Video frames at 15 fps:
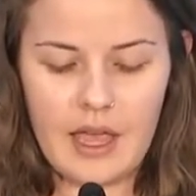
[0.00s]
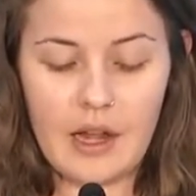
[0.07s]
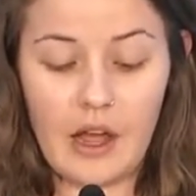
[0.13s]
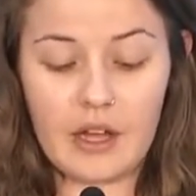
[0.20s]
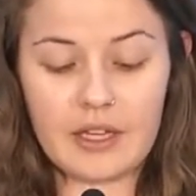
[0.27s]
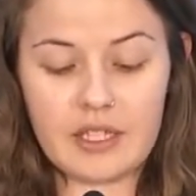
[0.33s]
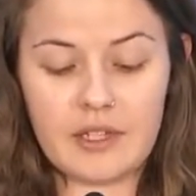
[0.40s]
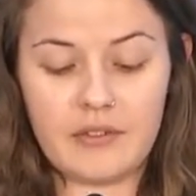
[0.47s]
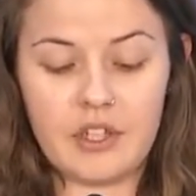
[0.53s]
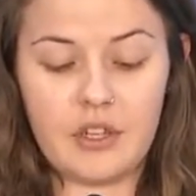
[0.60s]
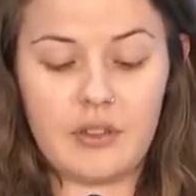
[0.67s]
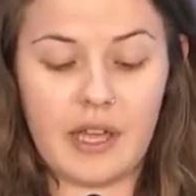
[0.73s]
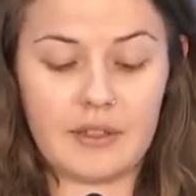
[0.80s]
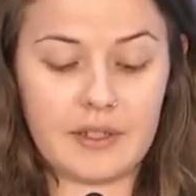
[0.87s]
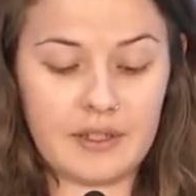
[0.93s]
In August of
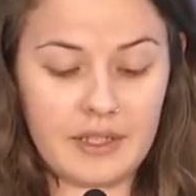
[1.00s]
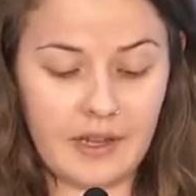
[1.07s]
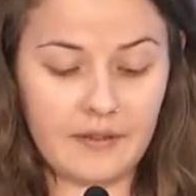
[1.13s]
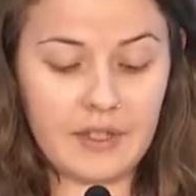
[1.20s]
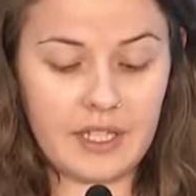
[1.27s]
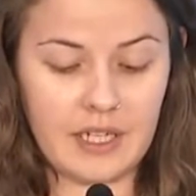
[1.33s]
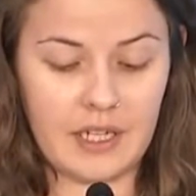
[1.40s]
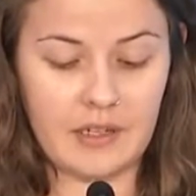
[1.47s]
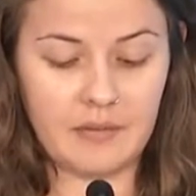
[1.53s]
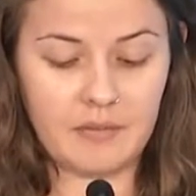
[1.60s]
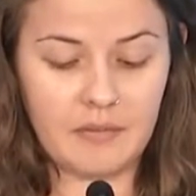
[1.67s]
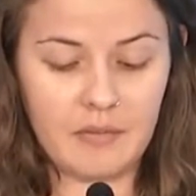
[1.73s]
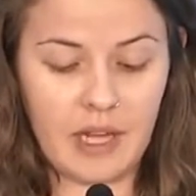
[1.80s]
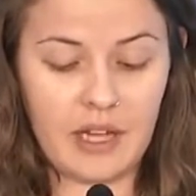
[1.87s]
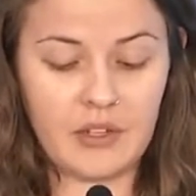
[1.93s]

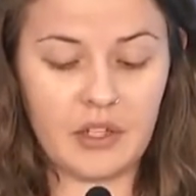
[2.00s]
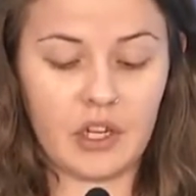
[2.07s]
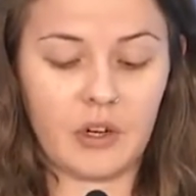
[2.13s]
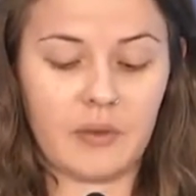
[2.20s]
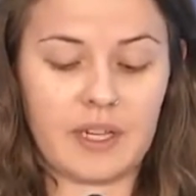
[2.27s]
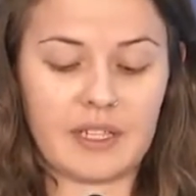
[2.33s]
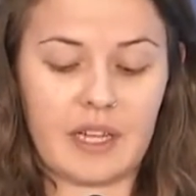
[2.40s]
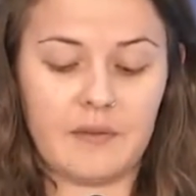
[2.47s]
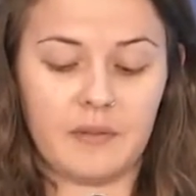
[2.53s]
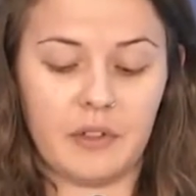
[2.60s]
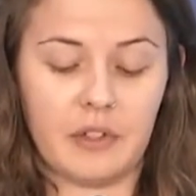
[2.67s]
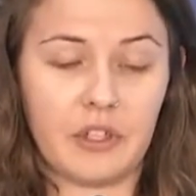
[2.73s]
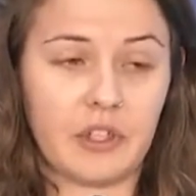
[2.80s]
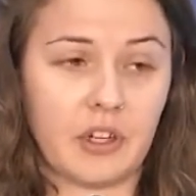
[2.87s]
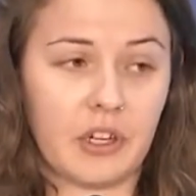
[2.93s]
2017, I took a risk and
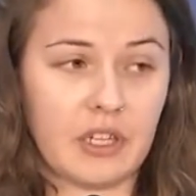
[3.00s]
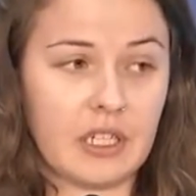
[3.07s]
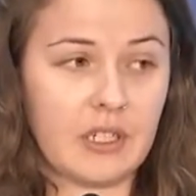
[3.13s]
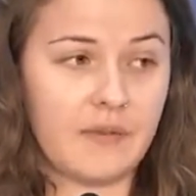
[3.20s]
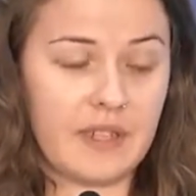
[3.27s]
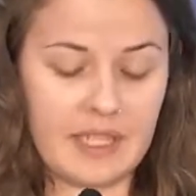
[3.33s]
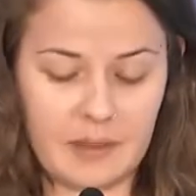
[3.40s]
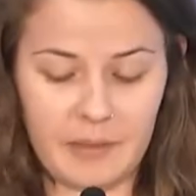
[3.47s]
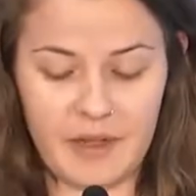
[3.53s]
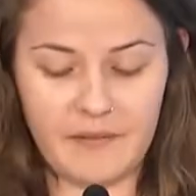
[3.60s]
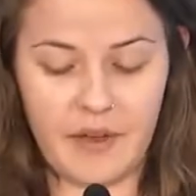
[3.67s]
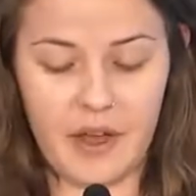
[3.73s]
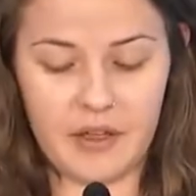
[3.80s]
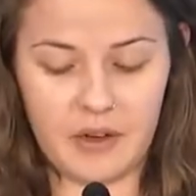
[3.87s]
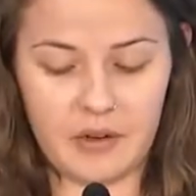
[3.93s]
flew to Turkey to visit my
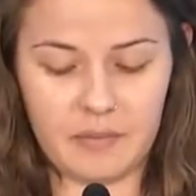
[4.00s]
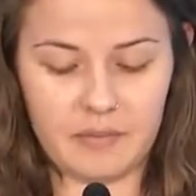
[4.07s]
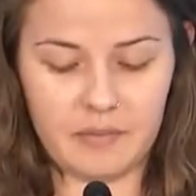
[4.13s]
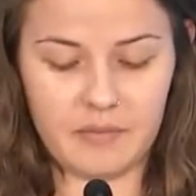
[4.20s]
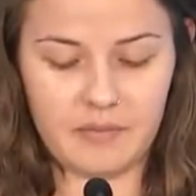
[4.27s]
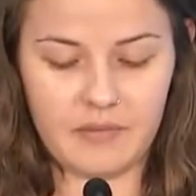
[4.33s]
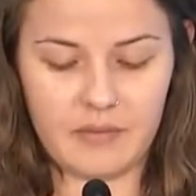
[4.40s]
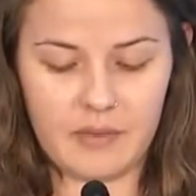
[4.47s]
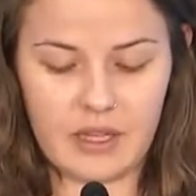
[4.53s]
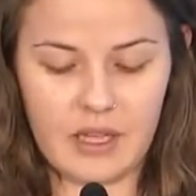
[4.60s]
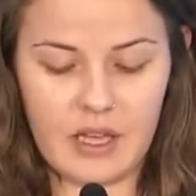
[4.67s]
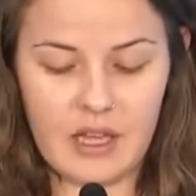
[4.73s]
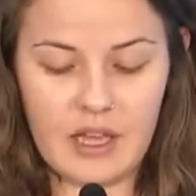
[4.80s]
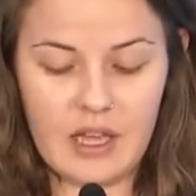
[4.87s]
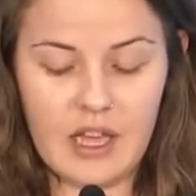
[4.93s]
father.
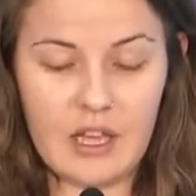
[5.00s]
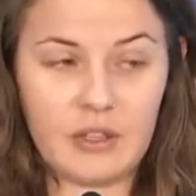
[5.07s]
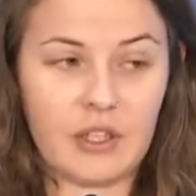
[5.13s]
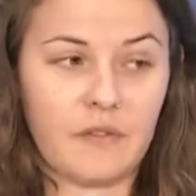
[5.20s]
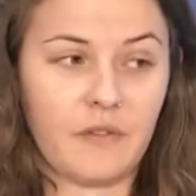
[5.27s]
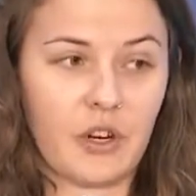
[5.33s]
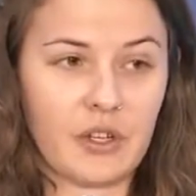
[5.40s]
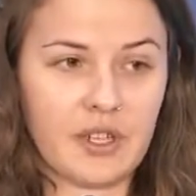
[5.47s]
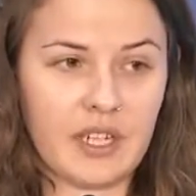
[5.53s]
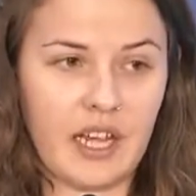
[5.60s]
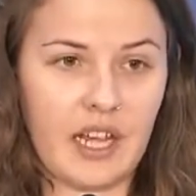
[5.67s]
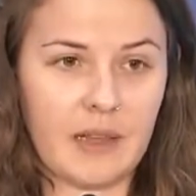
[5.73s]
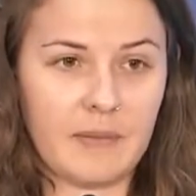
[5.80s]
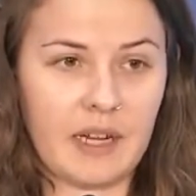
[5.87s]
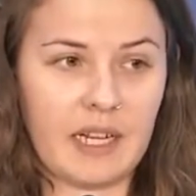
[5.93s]
It was the first
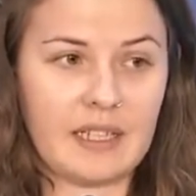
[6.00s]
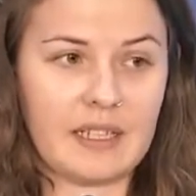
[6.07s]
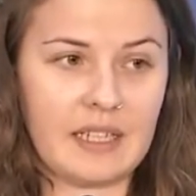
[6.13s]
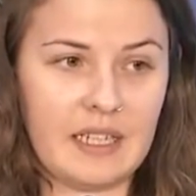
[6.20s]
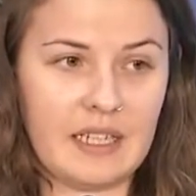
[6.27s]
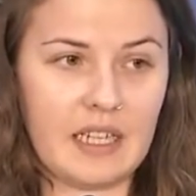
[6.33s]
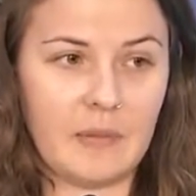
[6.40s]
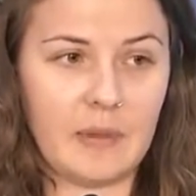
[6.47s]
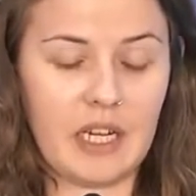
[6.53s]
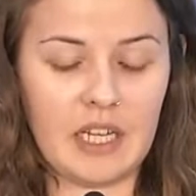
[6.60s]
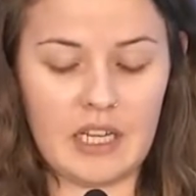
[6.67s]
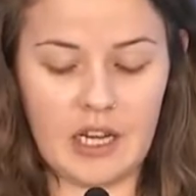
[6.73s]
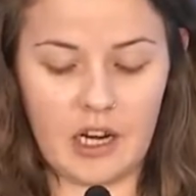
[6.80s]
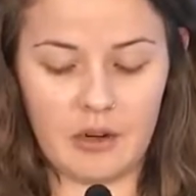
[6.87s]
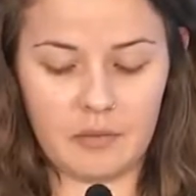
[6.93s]
time that I'd seen him in a
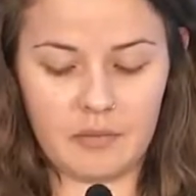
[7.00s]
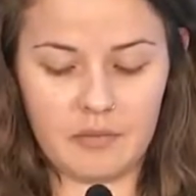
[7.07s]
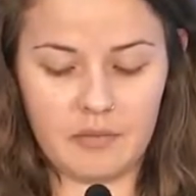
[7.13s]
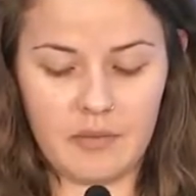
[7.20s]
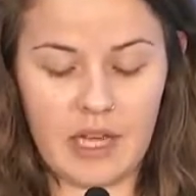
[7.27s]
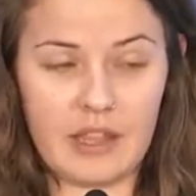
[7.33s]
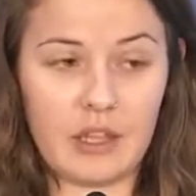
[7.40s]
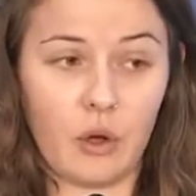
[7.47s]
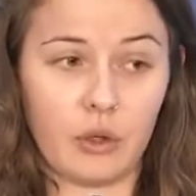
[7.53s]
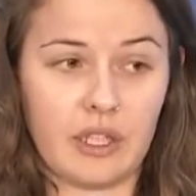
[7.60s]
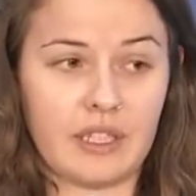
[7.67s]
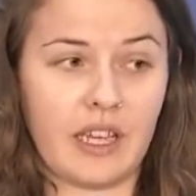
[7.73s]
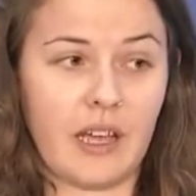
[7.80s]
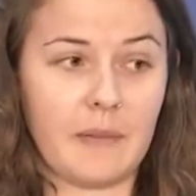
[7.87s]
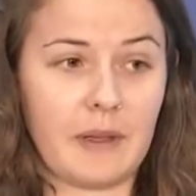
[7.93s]
year, and the
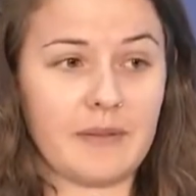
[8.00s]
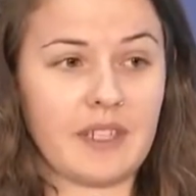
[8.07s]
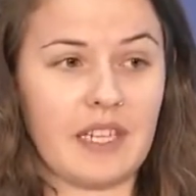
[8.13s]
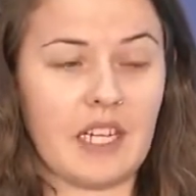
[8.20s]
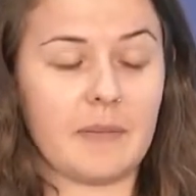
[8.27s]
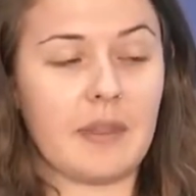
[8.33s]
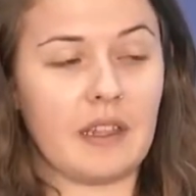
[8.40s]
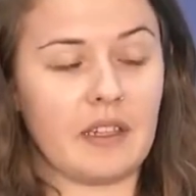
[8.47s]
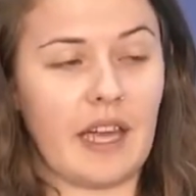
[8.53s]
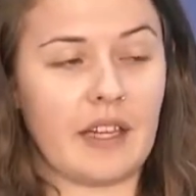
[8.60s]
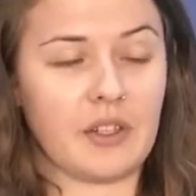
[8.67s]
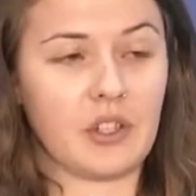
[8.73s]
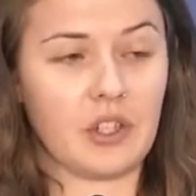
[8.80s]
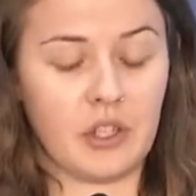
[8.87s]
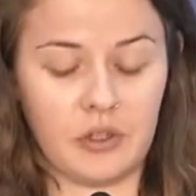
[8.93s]
only time I've seen him in the
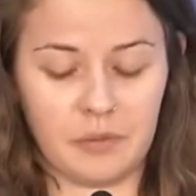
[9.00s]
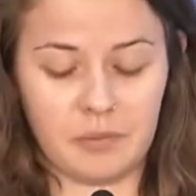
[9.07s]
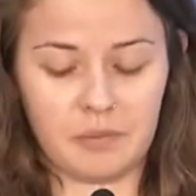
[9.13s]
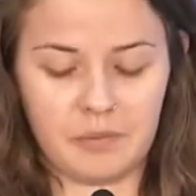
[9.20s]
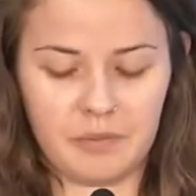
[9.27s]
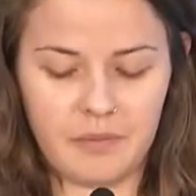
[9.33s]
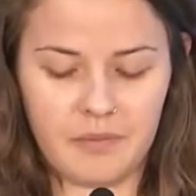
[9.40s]
last two.